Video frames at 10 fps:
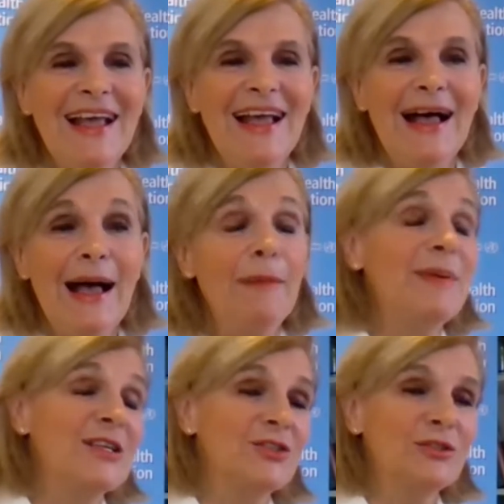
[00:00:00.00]
A
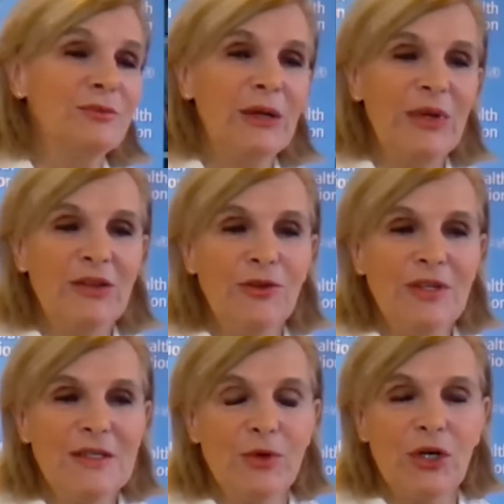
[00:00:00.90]
pleasure to be with you
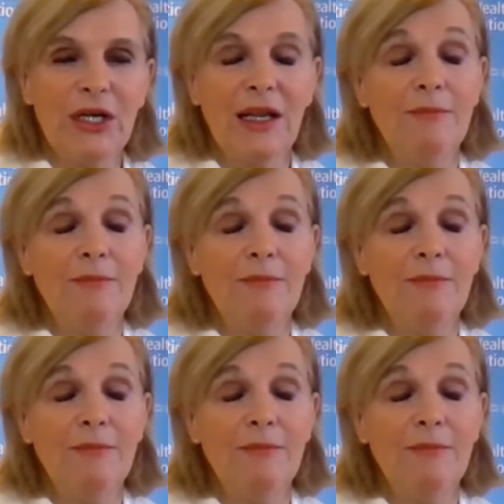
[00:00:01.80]
this morning,